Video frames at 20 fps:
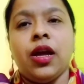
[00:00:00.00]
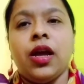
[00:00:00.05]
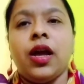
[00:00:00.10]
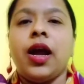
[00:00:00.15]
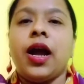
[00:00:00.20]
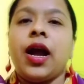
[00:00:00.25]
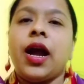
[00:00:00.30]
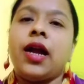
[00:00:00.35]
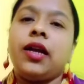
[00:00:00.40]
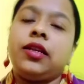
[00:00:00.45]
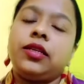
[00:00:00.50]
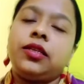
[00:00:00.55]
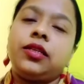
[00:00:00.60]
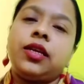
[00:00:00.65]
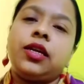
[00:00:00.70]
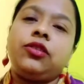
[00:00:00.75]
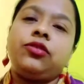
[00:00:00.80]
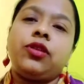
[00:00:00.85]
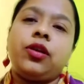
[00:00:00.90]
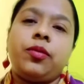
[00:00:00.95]
And this
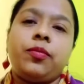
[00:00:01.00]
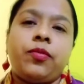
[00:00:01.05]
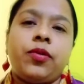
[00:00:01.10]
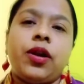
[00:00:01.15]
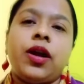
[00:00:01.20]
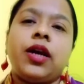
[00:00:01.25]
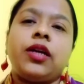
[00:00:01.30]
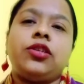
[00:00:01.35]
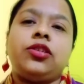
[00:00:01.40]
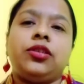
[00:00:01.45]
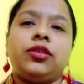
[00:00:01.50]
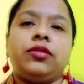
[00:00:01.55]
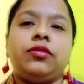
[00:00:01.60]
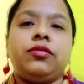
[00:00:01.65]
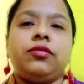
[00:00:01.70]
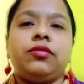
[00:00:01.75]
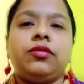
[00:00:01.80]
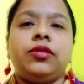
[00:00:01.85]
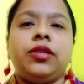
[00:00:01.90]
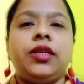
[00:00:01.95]
sexual reproduction,
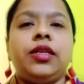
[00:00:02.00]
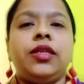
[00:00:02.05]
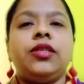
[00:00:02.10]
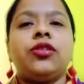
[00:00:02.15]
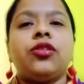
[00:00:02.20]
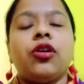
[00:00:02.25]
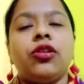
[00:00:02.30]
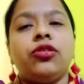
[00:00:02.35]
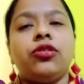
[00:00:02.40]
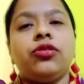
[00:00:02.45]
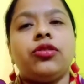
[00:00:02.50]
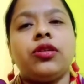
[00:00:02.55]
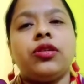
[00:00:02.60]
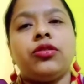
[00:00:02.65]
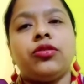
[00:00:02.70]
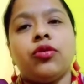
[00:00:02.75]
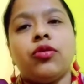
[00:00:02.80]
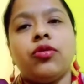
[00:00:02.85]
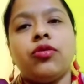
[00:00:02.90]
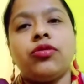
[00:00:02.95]
it is also a
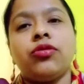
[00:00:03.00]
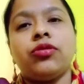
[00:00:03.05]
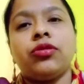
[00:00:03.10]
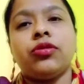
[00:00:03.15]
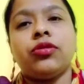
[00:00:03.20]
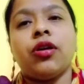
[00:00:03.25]
source